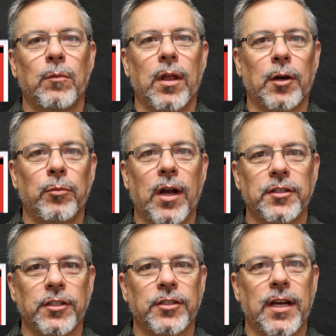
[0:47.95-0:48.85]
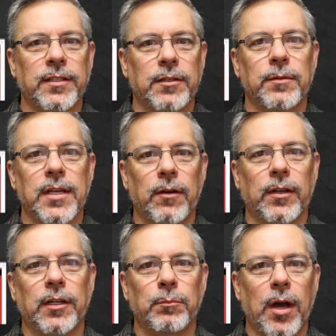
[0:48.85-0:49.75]
while our project chassis was
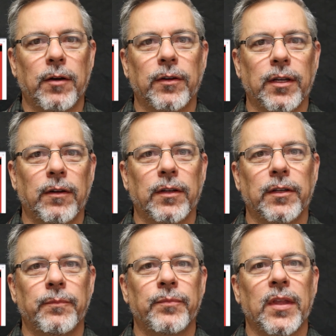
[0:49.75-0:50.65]
out getting powder coated.